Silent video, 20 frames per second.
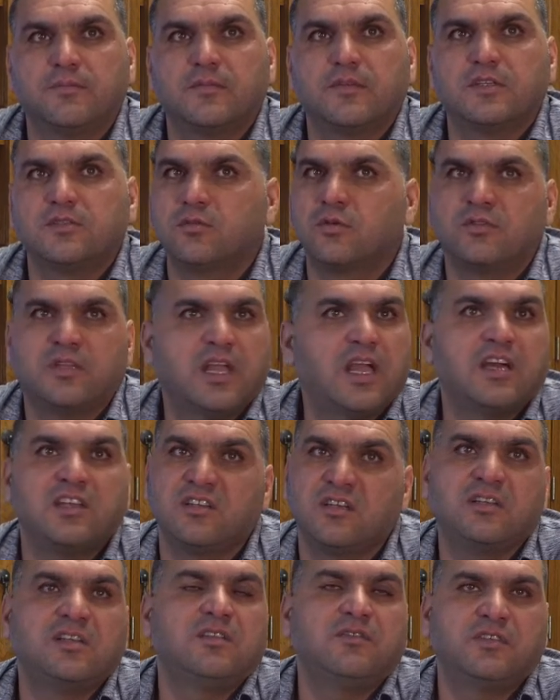Mm-hmm. So they are
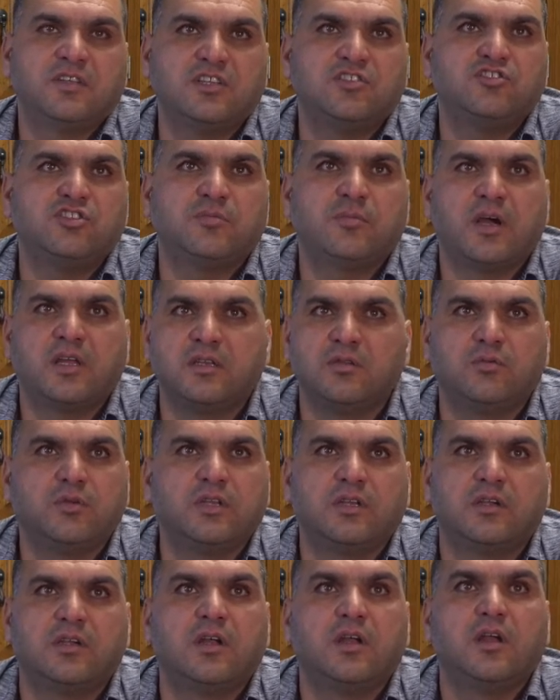living in Germany
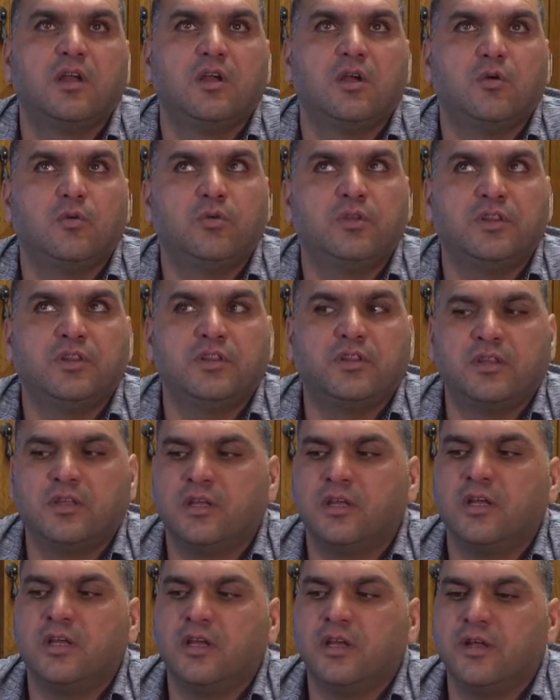with, with
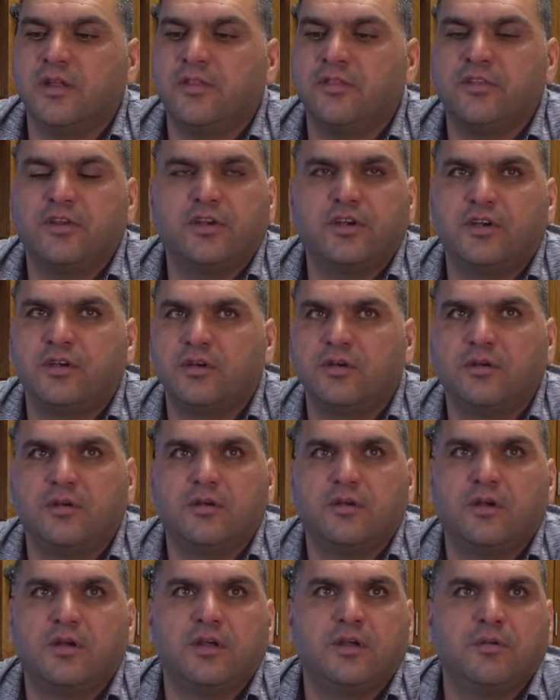uh,
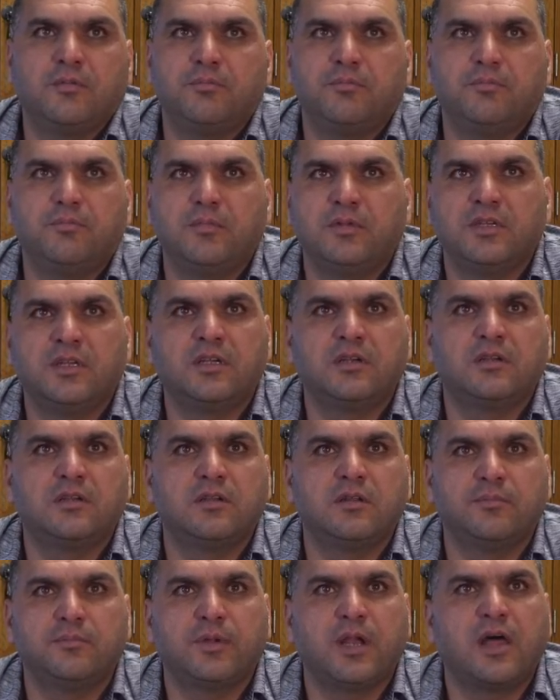their uh,
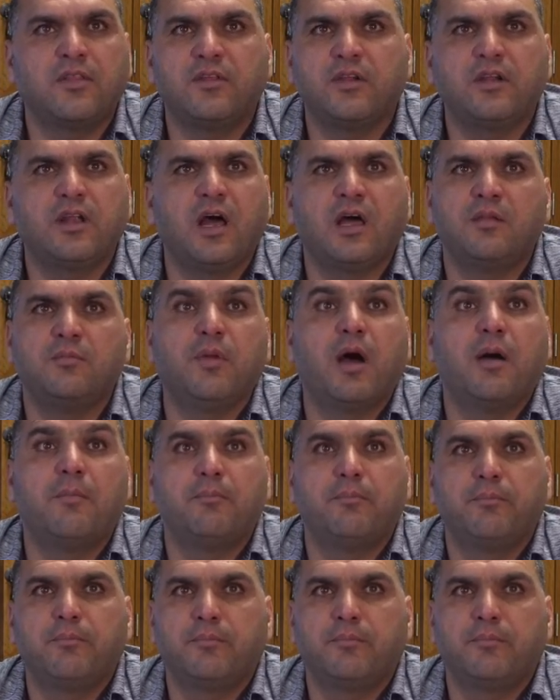little brother and mom,